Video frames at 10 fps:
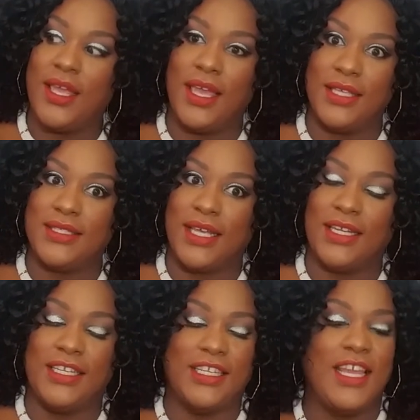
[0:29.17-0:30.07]

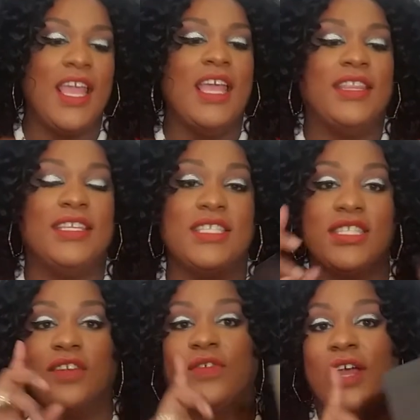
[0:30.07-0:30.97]
excited. This is
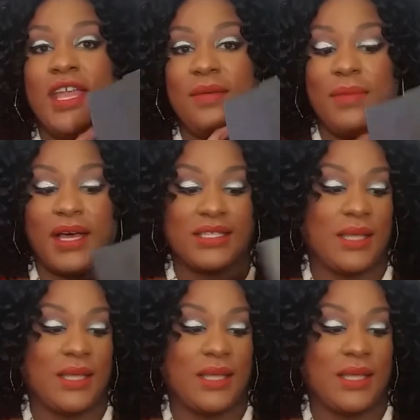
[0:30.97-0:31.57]
the For Him box,